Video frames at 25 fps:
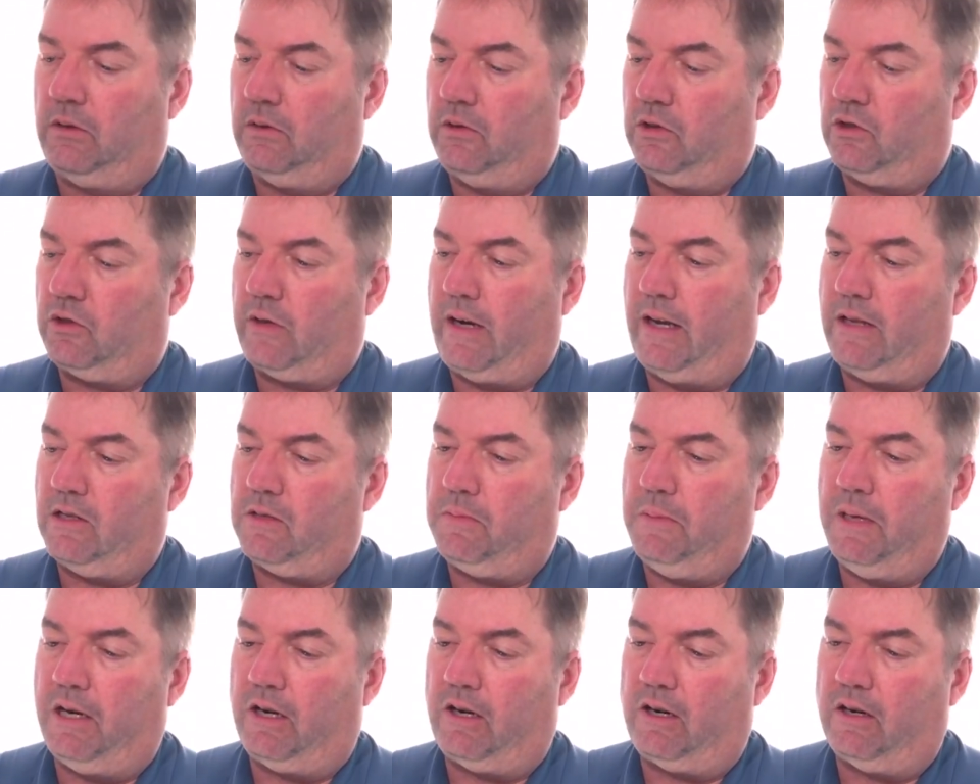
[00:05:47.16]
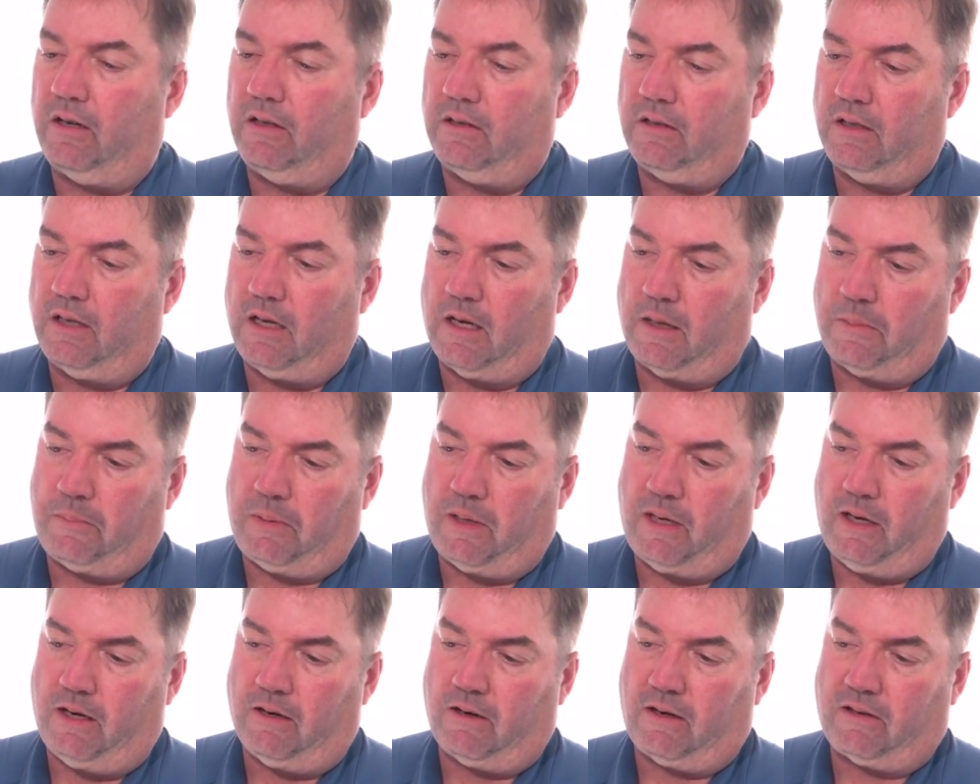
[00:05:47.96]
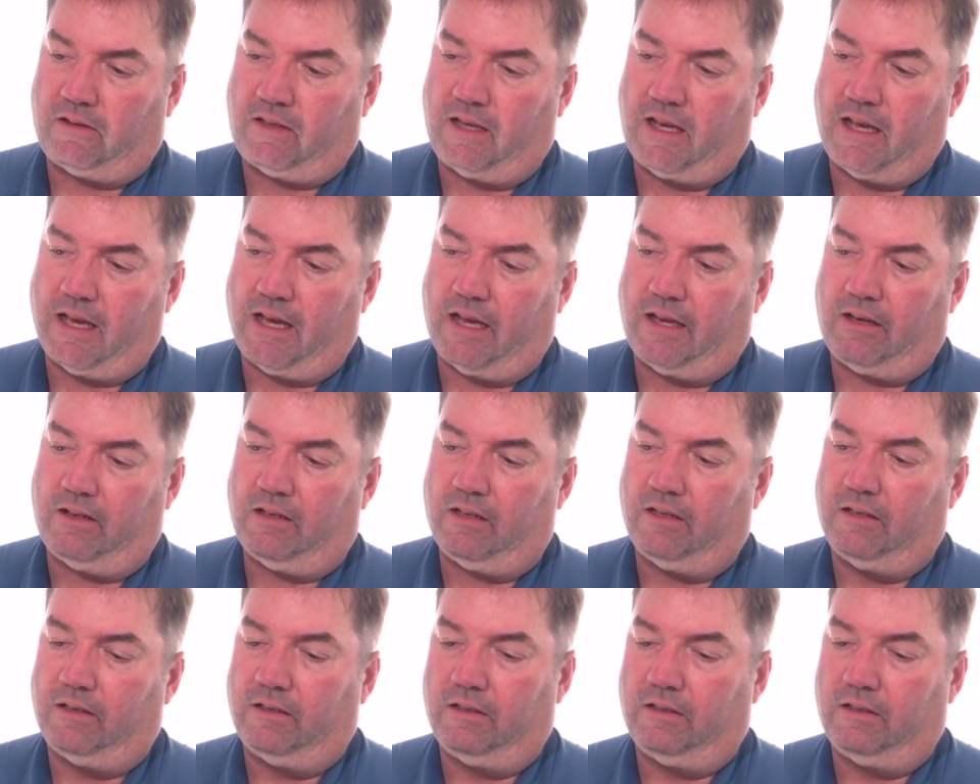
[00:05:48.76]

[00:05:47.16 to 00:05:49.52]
transmitter up here at the end.